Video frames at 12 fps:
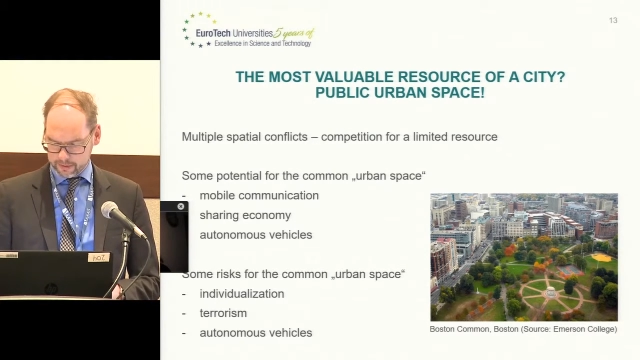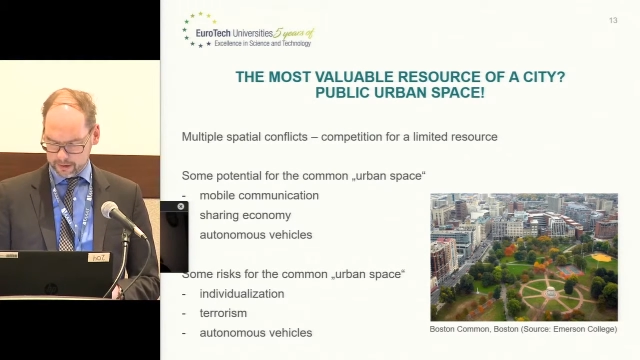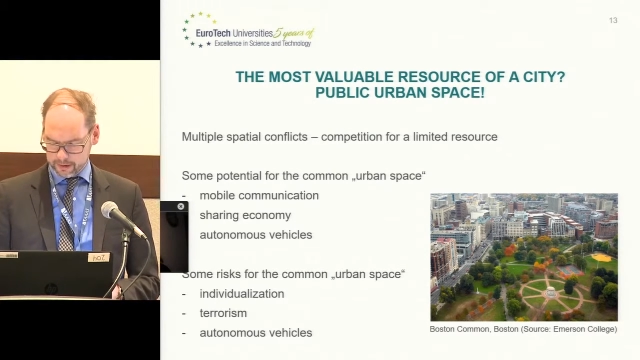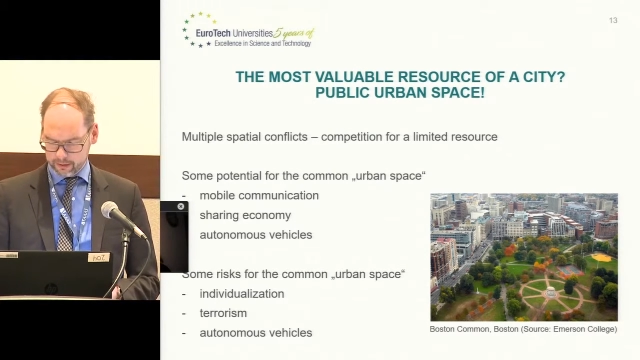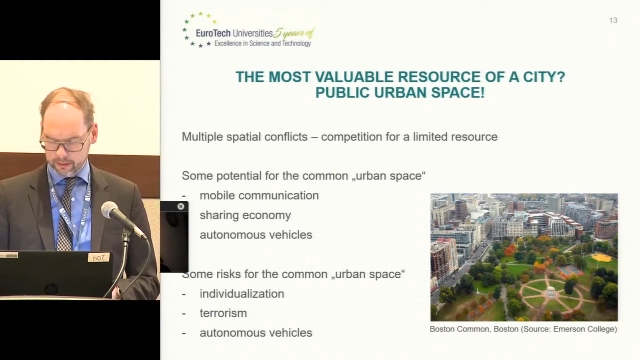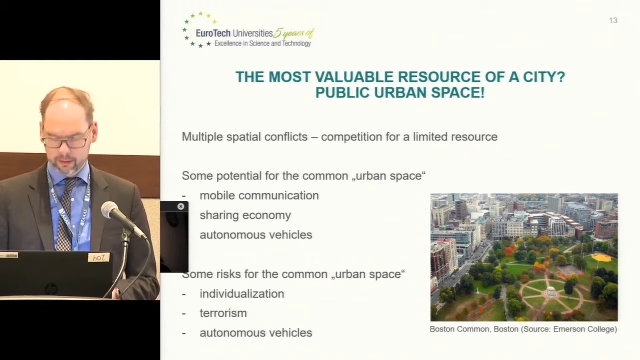
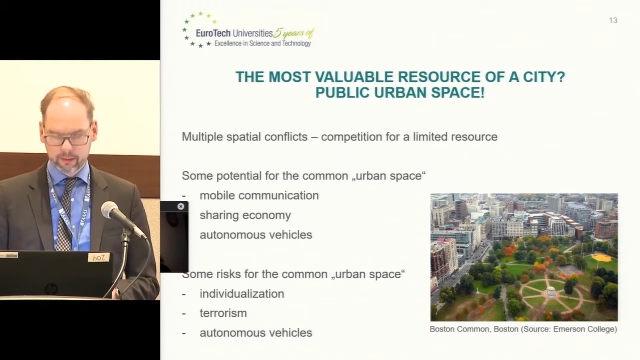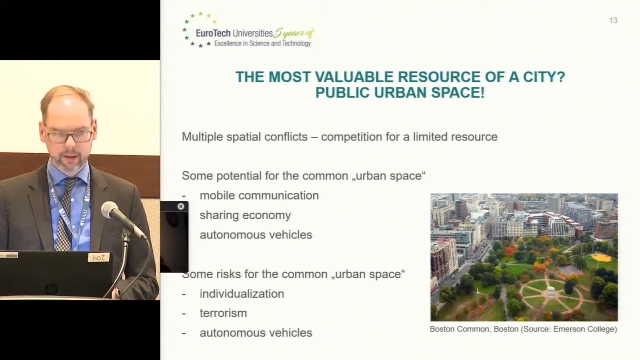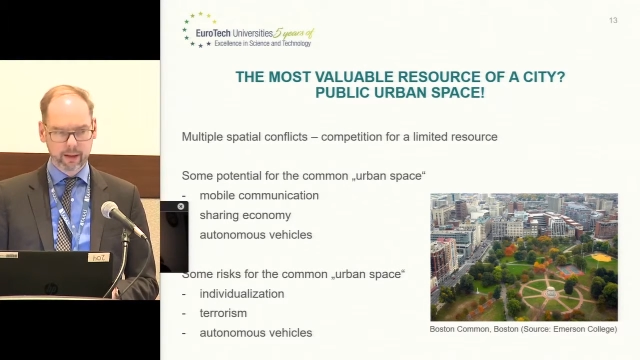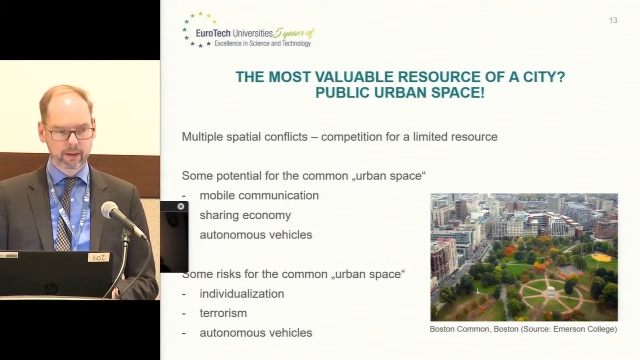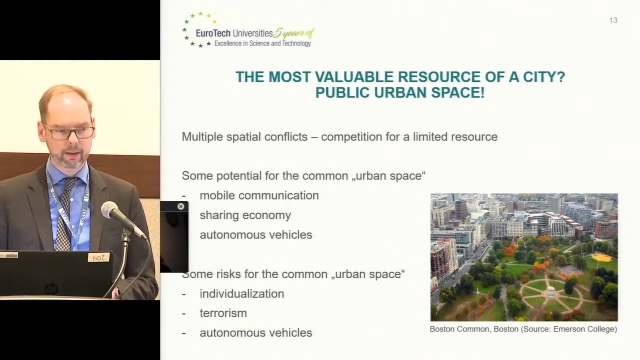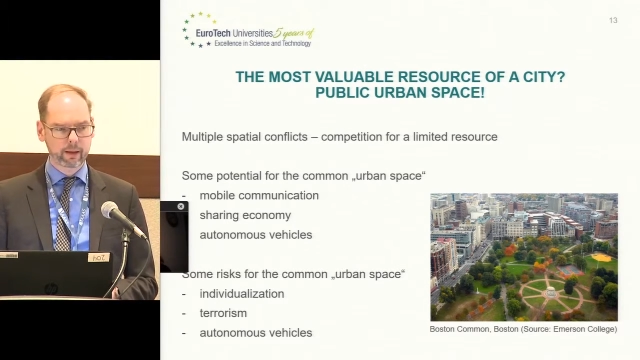And
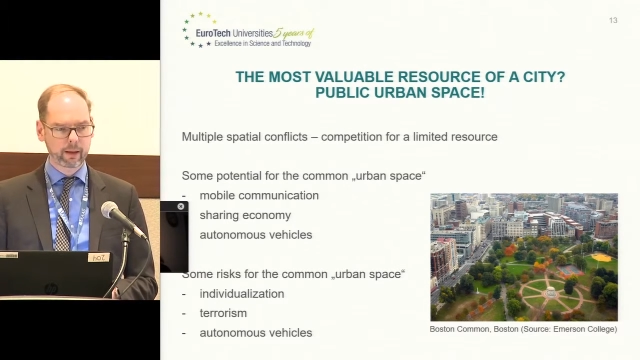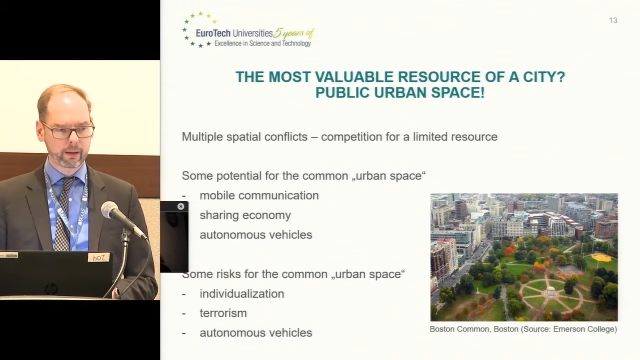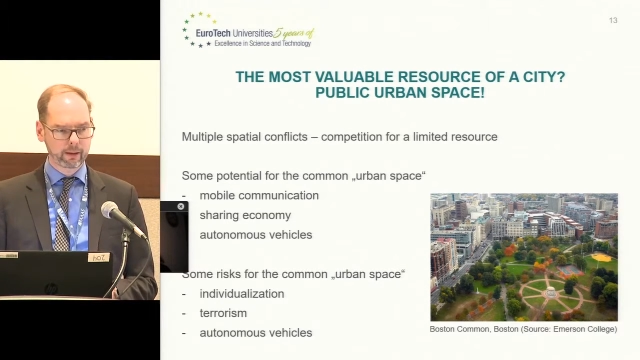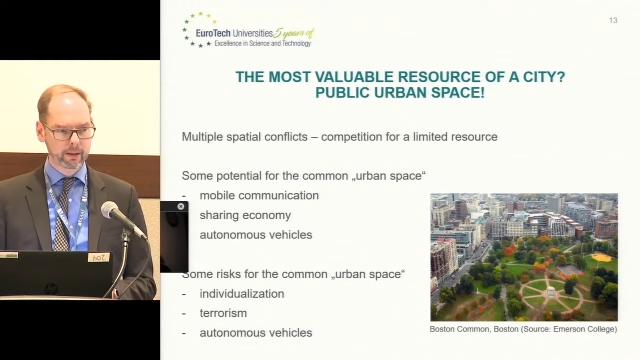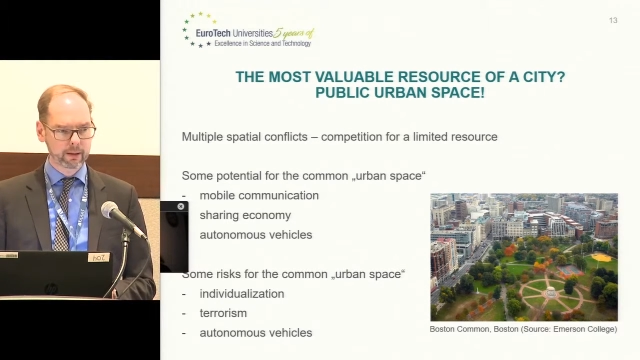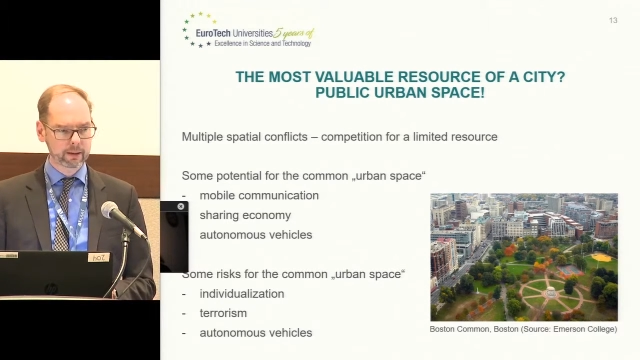that, I
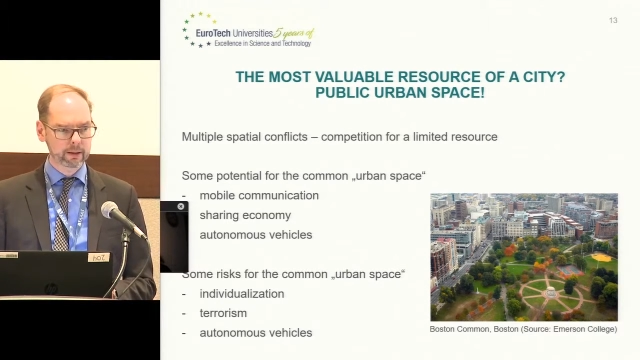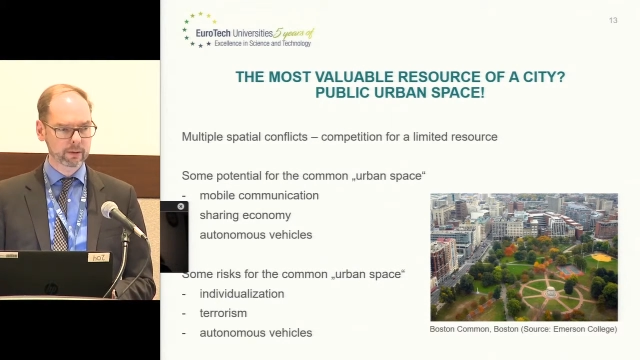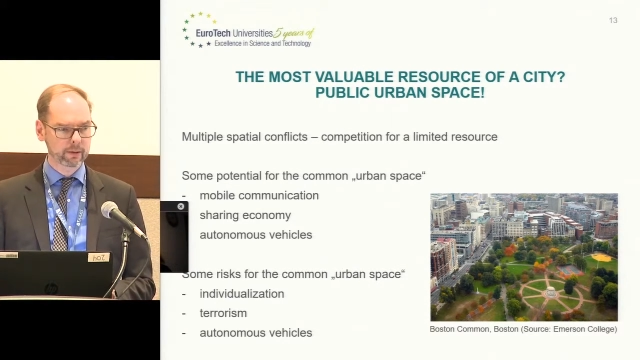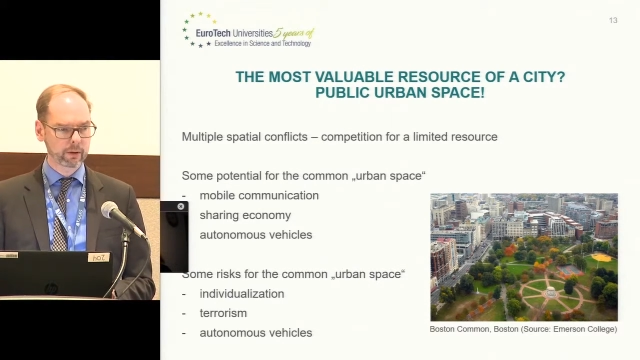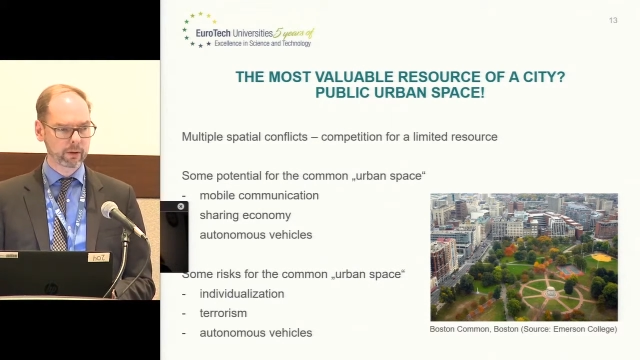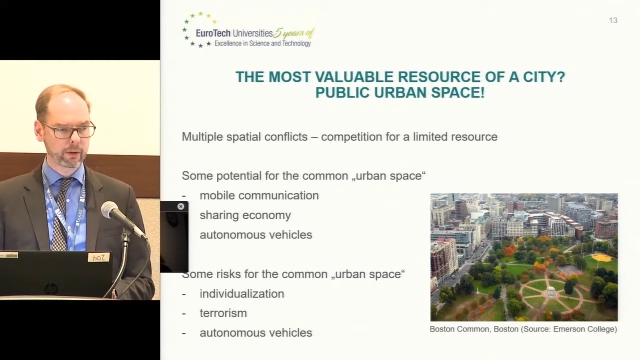think, is
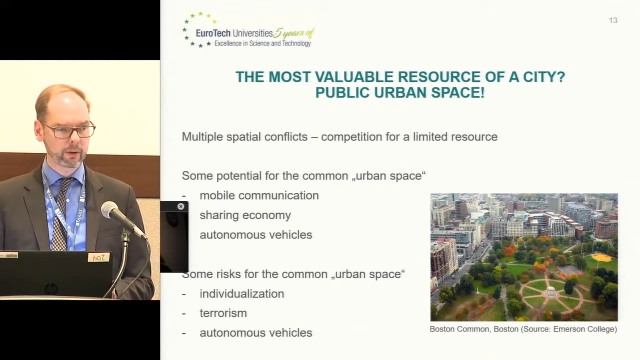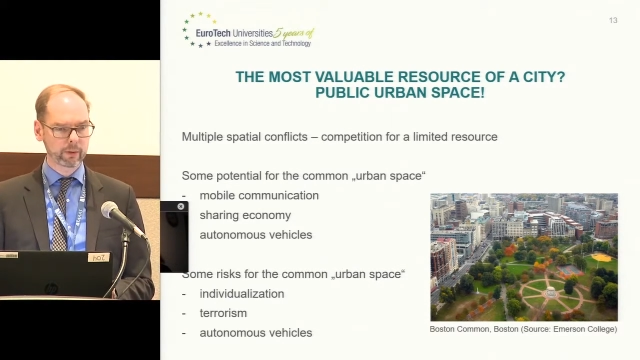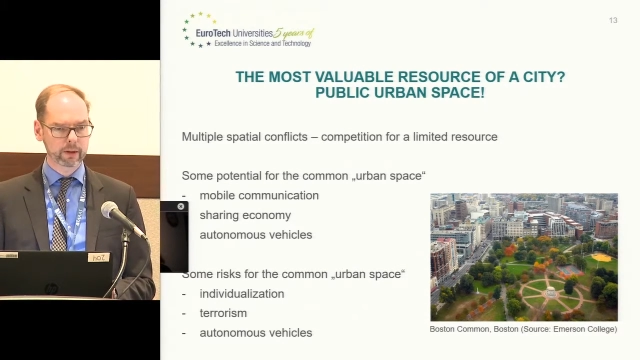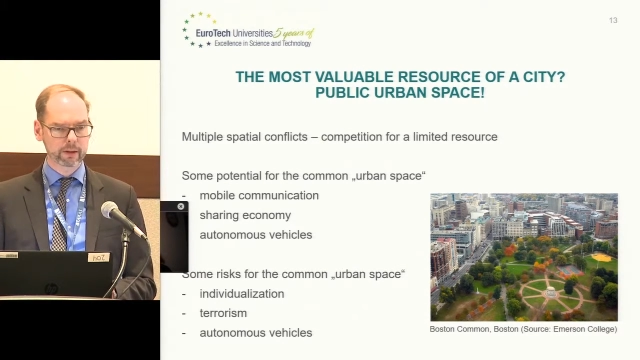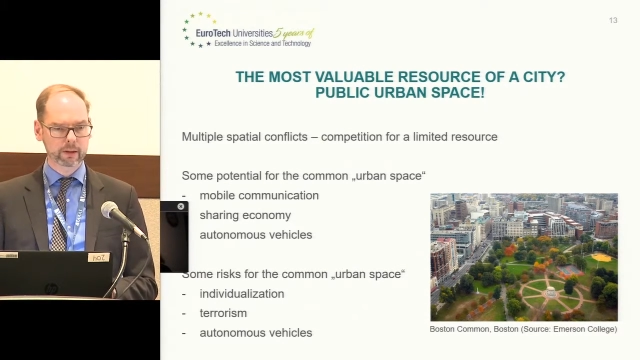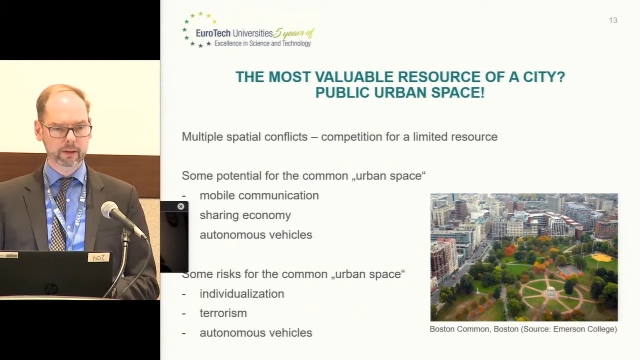all what
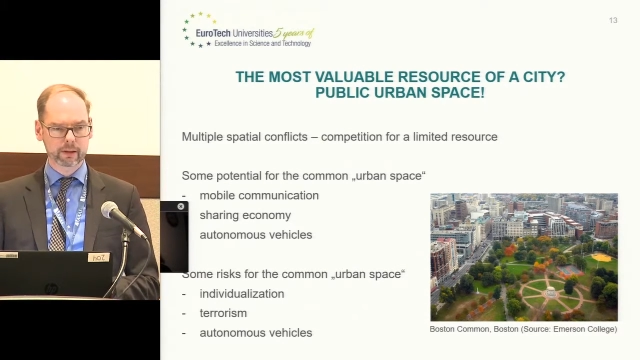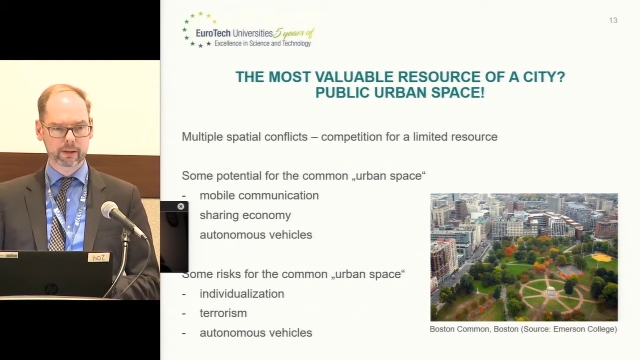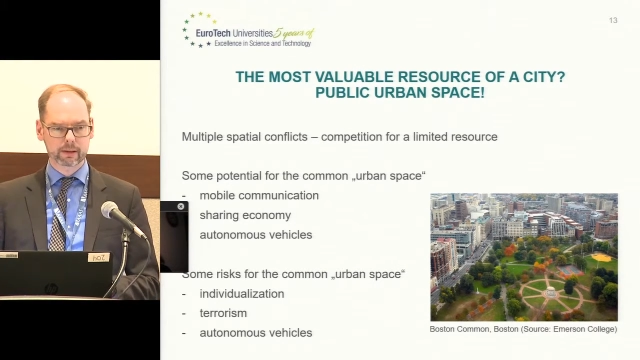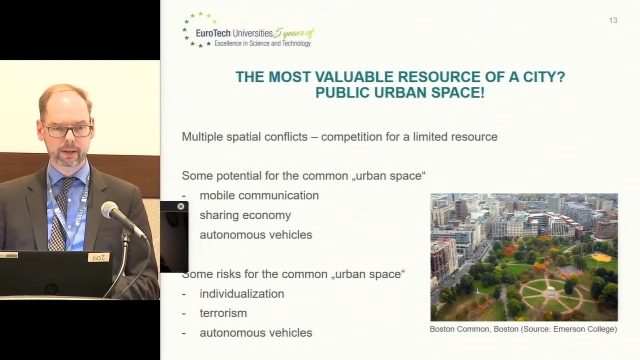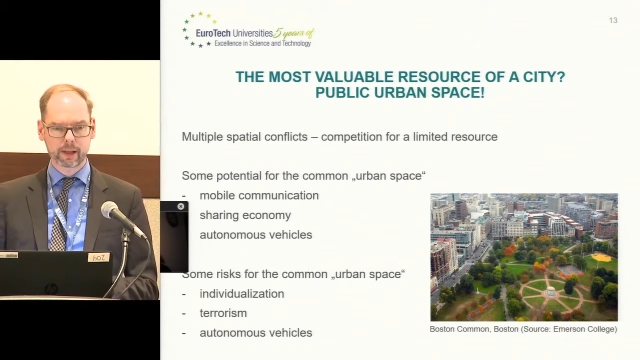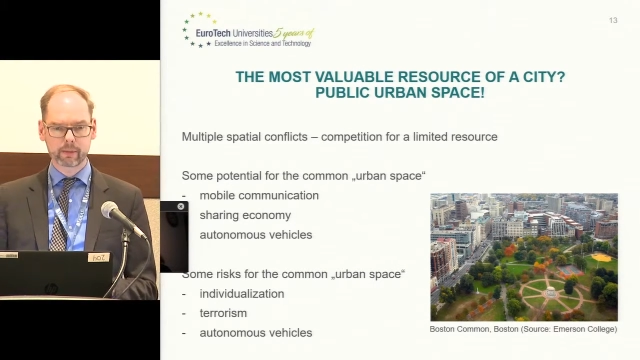
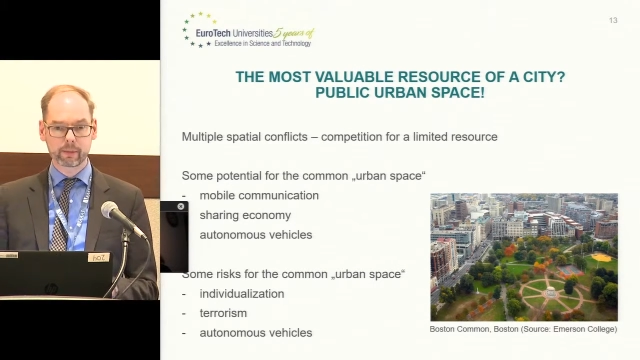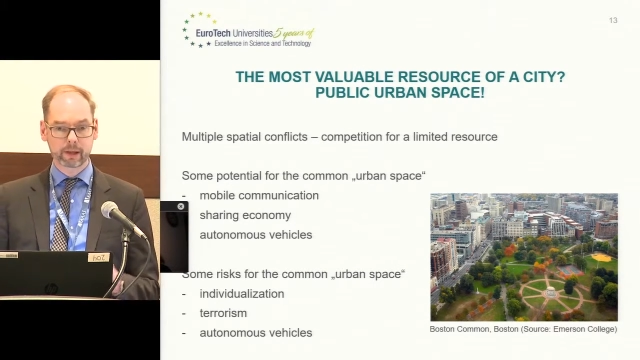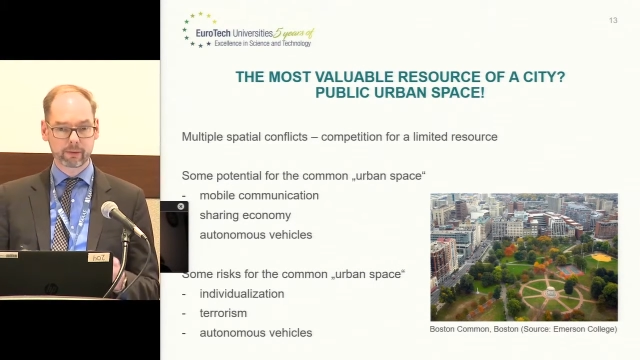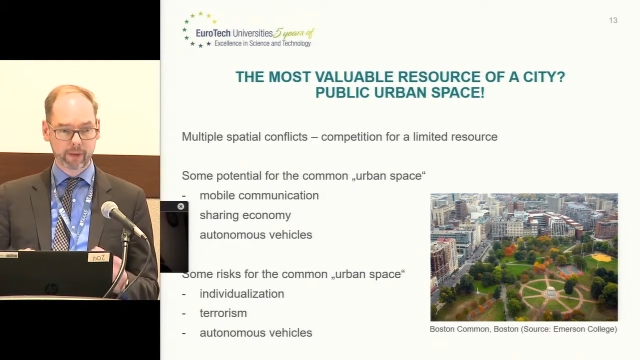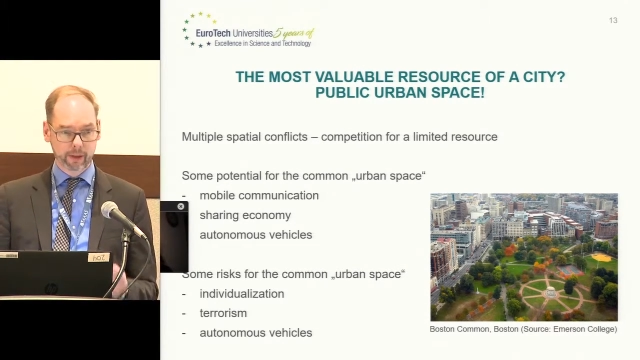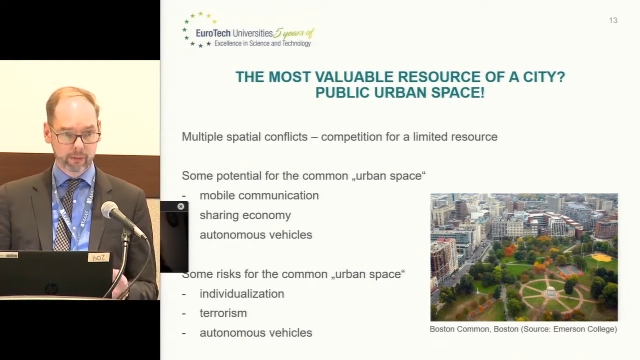sustainable
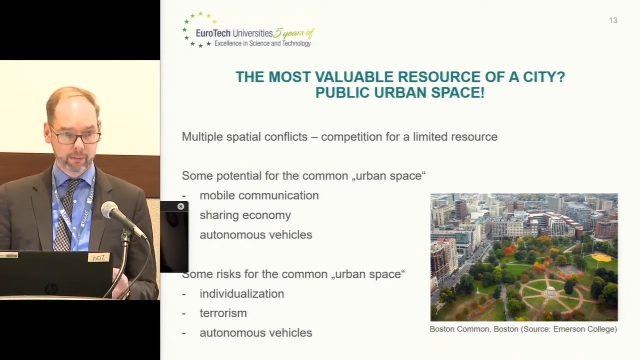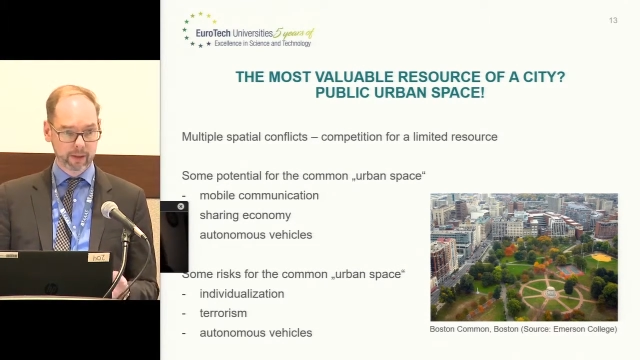development